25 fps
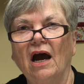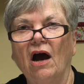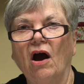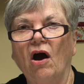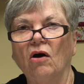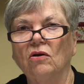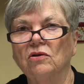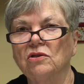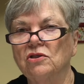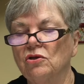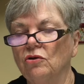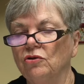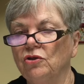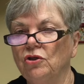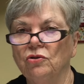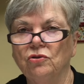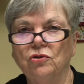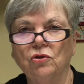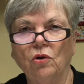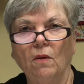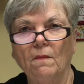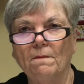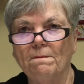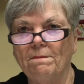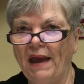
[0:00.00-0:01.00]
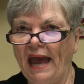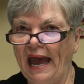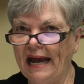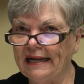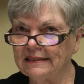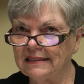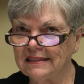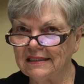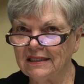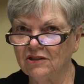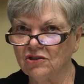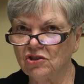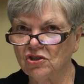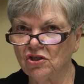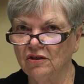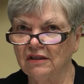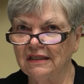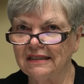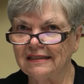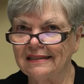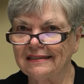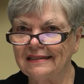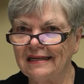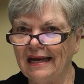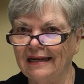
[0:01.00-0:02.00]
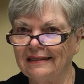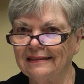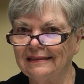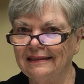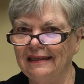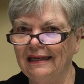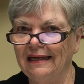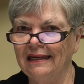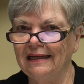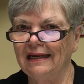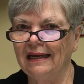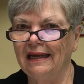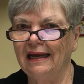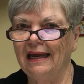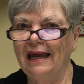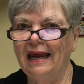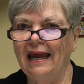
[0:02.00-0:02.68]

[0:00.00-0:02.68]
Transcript: Also, you don't backstitch in this technique,